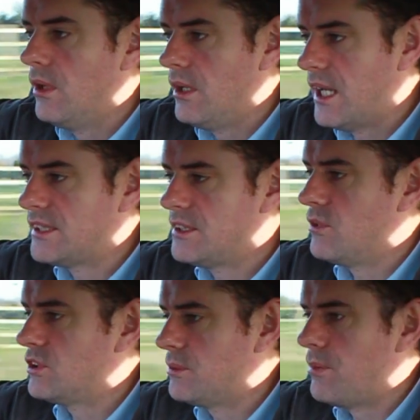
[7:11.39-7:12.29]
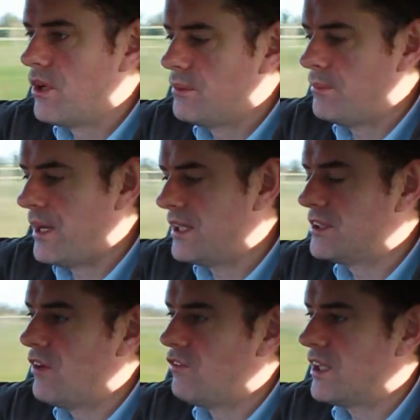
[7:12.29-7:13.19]
and that's the most important part
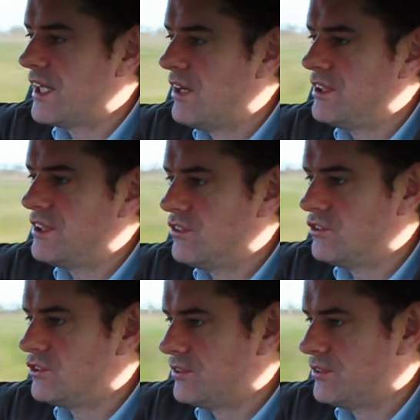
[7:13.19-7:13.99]
of what an Audi does.